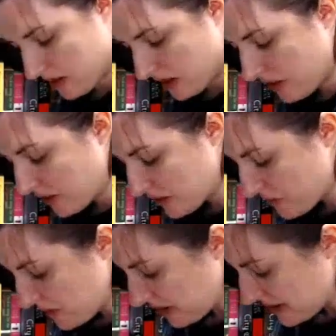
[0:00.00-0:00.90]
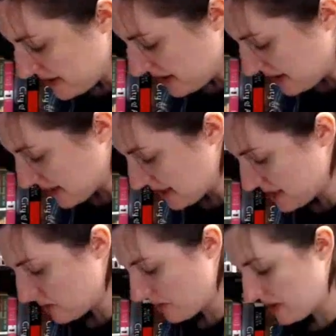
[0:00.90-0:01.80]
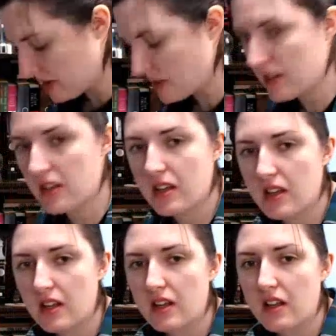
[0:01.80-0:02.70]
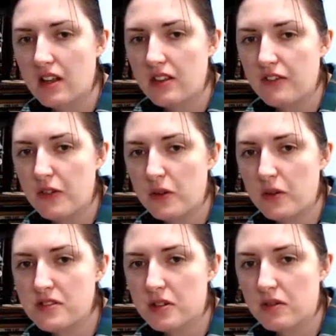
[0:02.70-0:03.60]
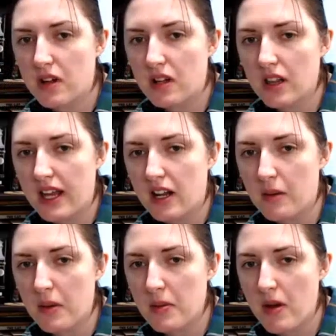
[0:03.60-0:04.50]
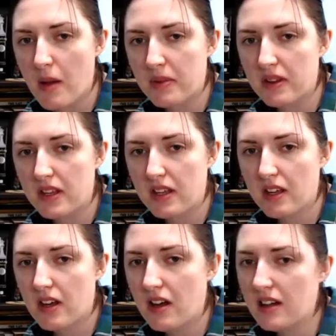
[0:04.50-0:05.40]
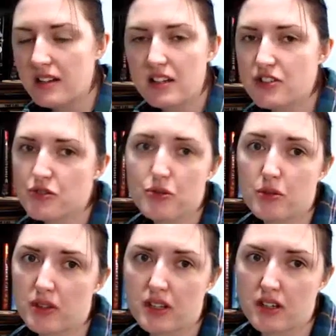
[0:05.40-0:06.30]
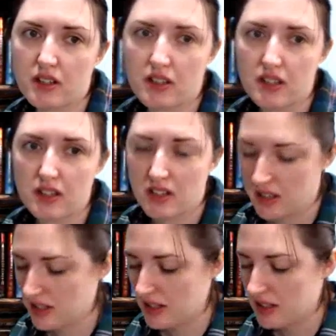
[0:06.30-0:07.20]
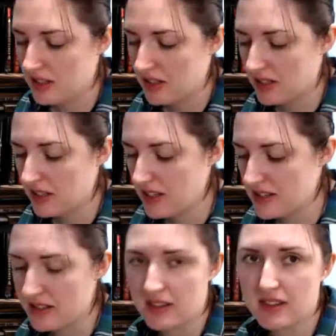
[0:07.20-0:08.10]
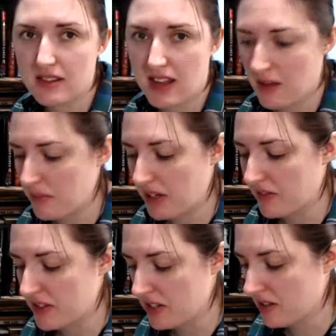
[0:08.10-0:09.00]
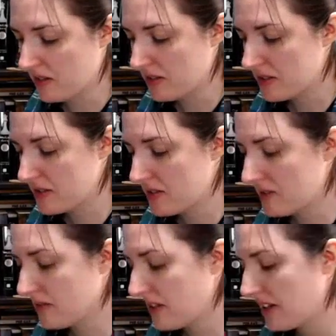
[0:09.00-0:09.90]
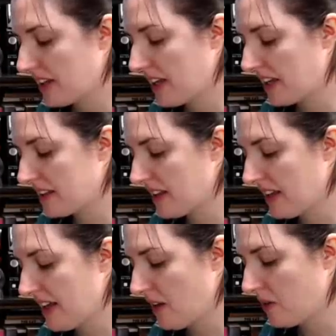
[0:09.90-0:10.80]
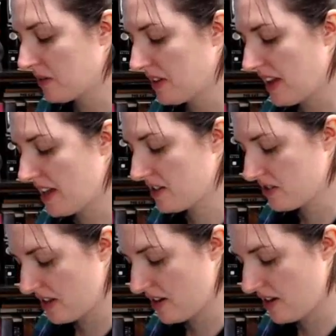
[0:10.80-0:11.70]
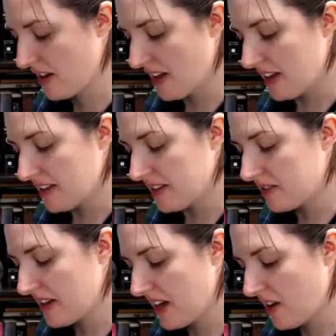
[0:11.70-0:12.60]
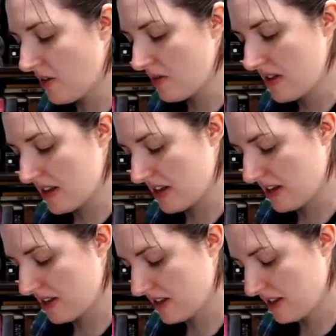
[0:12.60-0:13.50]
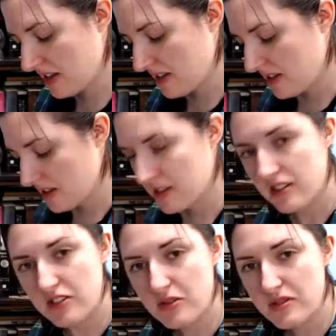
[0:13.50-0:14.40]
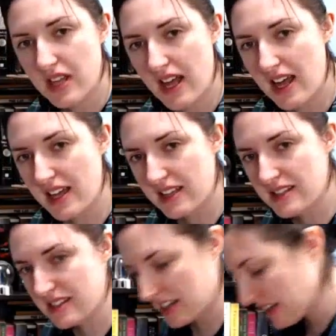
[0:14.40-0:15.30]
And you can really see that this one, the folds don't all line up properly. It truly isn't that big of a deal. So I can't get that hold of the edge there. So now, 2 sides,